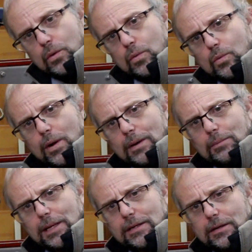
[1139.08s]
1
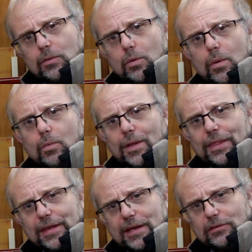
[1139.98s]
meter or
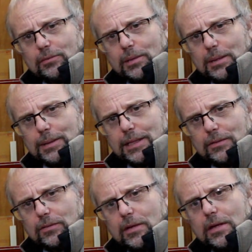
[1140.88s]
1,000 millimeters.